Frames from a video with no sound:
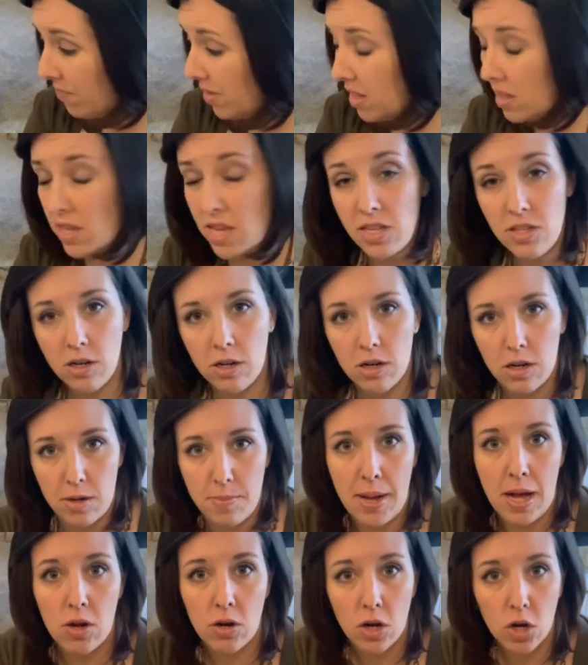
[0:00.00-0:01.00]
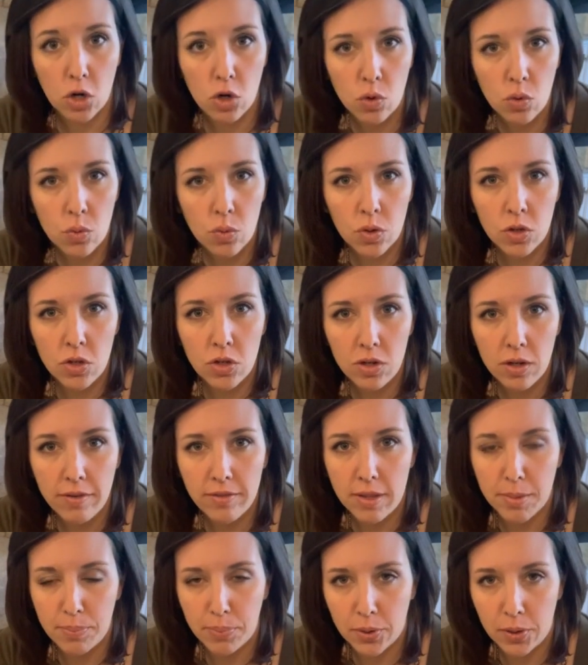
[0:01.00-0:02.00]
these are about a quarter of
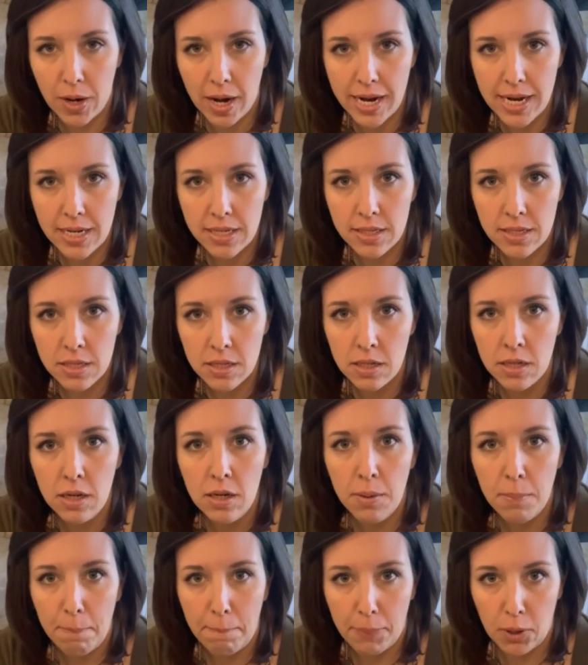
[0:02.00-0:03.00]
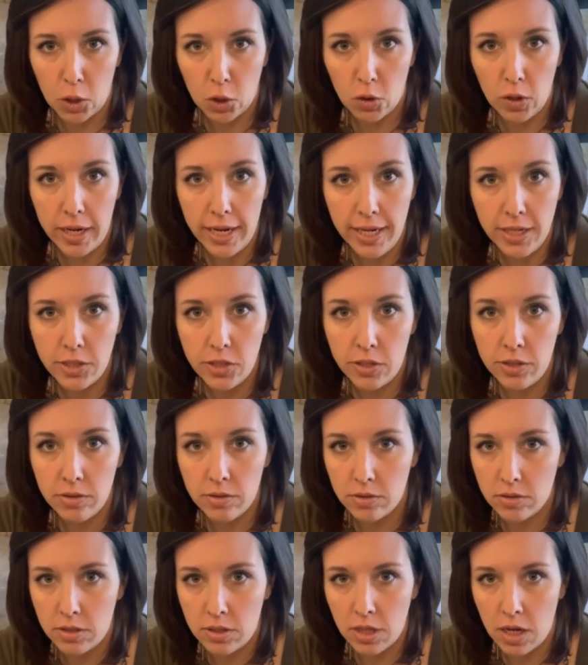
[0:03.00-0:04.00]
the price per each.
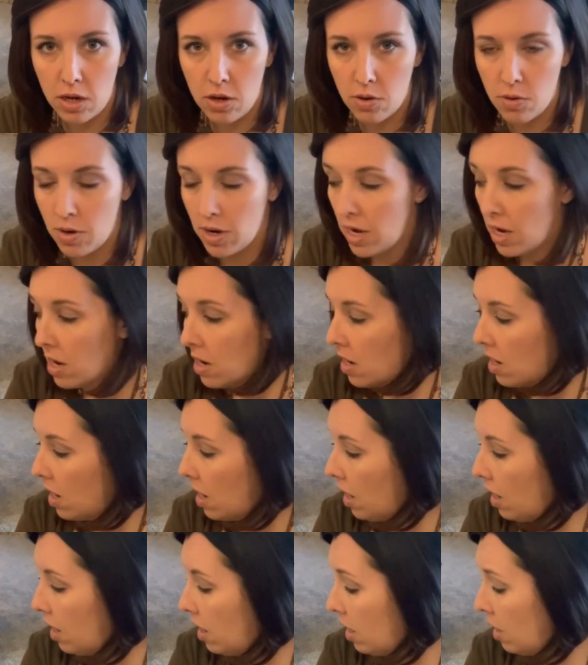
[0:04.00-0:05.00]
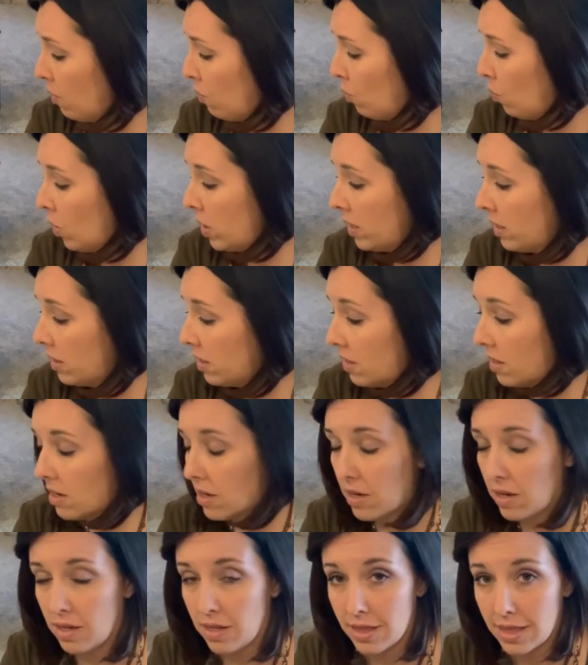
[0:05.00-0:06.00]
So, one of
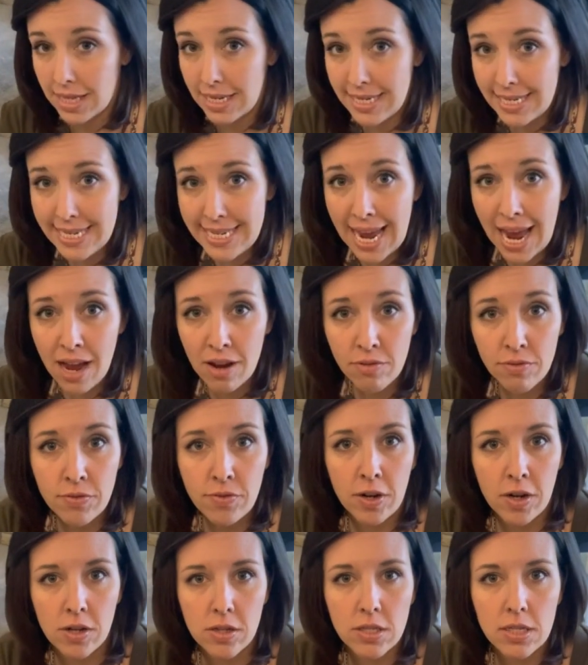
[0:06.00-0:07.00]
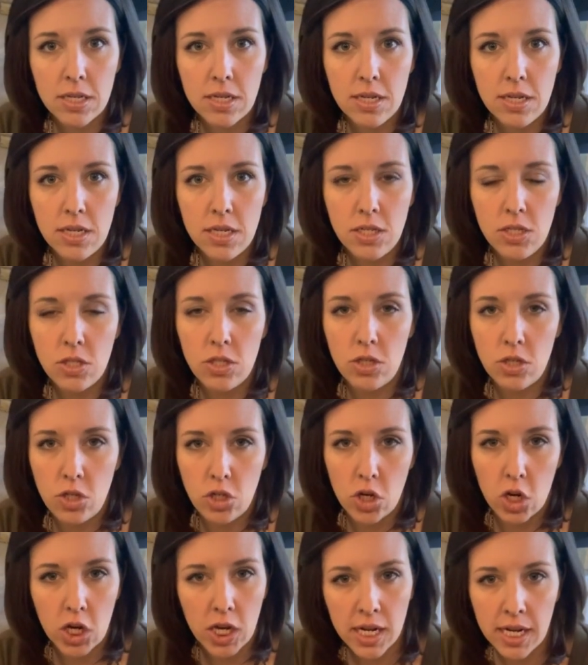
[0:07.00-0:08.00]
the downfalls is
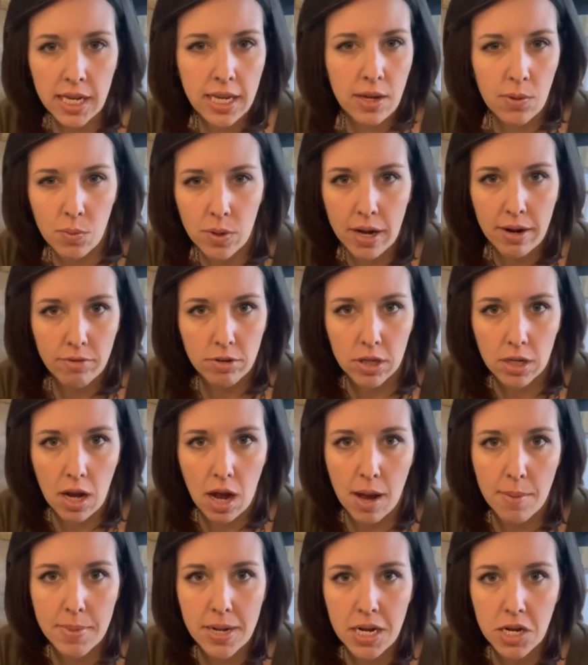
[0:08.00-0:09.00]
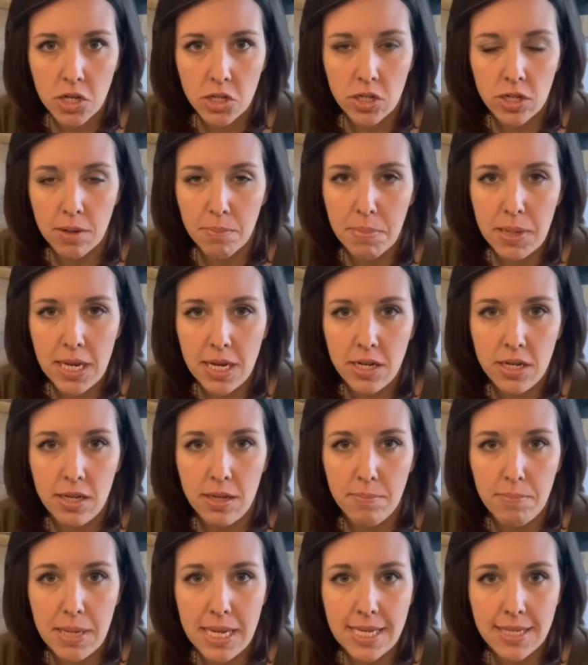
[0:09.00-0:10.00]
you're going to get whatever combination of
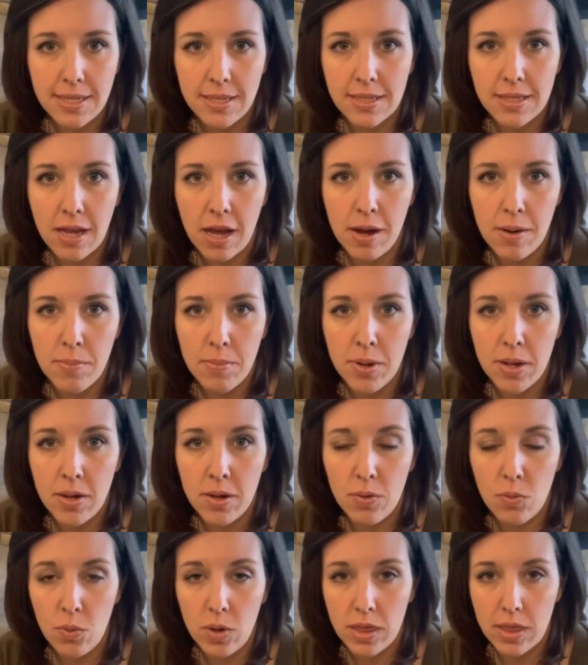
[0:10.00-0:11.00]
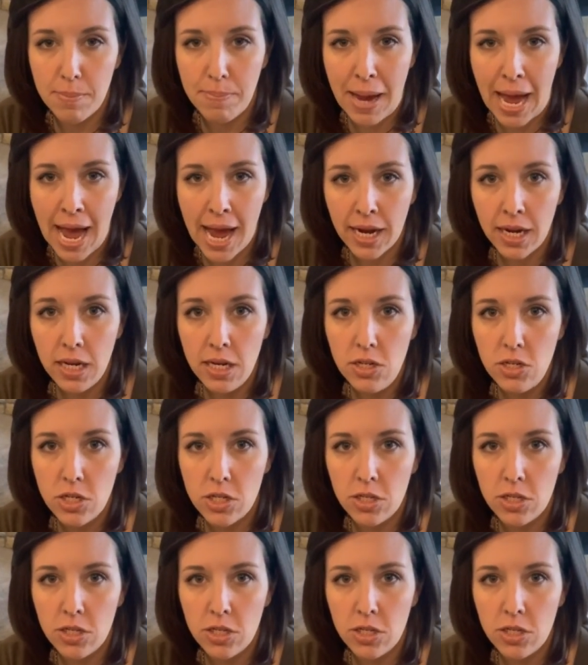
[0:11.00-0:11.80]
pieces come with the package.